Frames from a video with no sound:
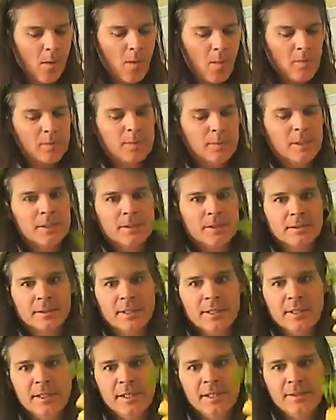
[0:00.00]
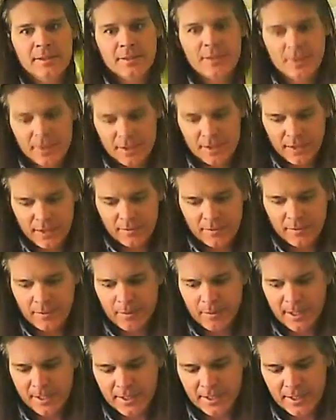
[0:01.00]
But the leaves you can definitely make
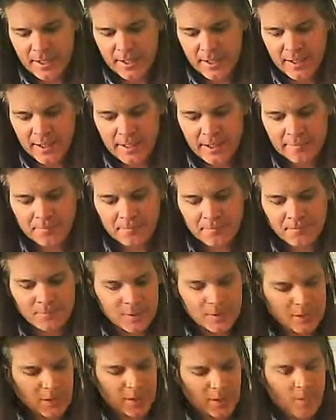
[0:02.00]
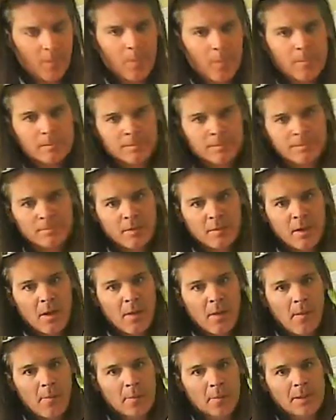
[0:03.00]
a tea in. So,
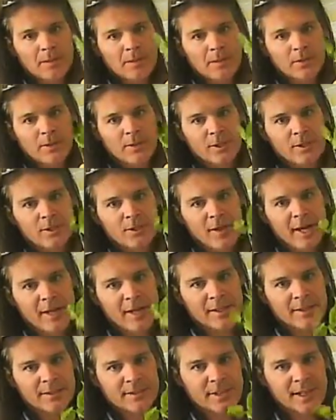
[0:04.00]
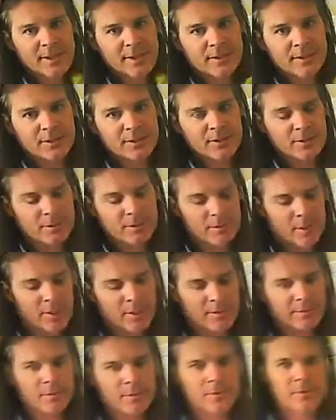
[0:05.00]
but you want to dry this out as soon as
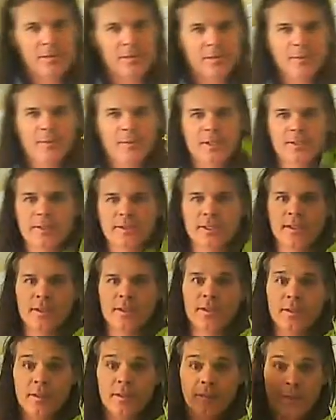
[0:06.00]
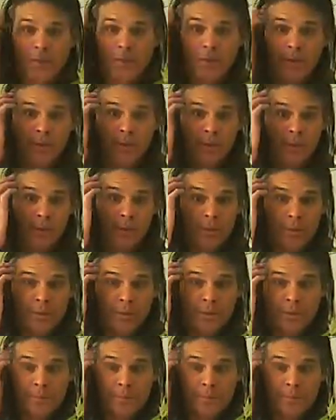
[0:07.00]
possible. So the best thing to do if you were out in the woods